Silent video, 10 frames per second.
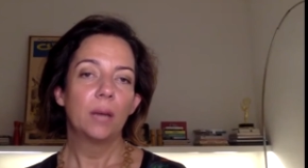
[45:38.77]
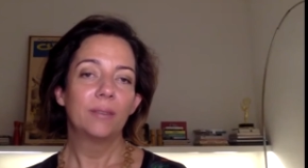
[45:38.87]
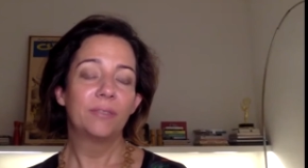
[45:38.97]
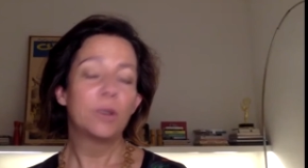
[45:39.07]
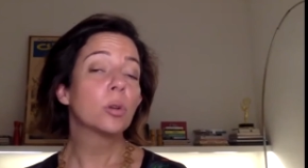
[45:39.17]

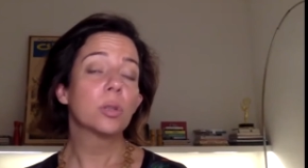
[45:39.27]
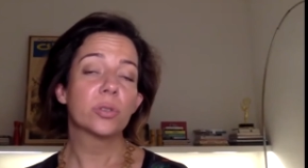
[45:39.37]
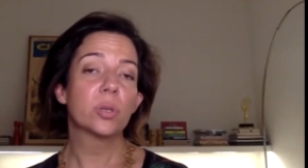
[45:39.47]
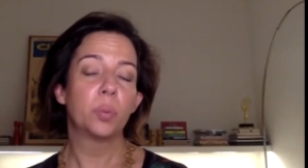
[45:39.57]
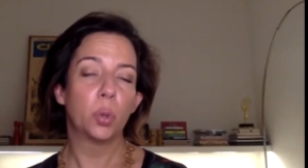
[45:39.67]
vocal
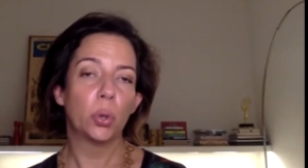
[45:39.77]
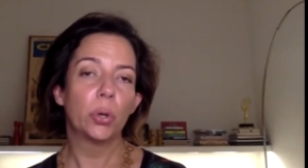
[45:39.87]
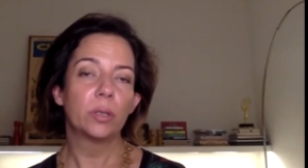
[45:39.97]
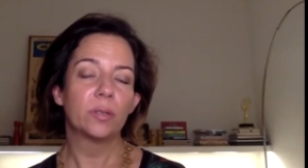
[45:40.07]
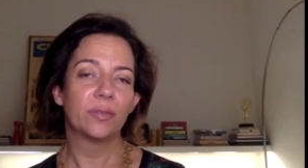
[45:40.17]

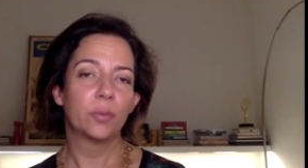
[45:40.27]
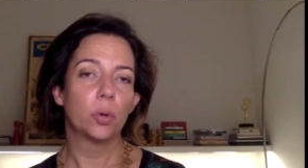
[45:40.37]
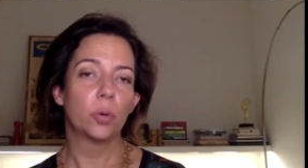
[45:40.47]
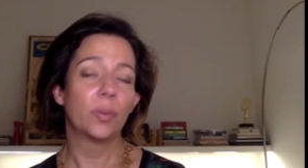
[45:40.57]
support for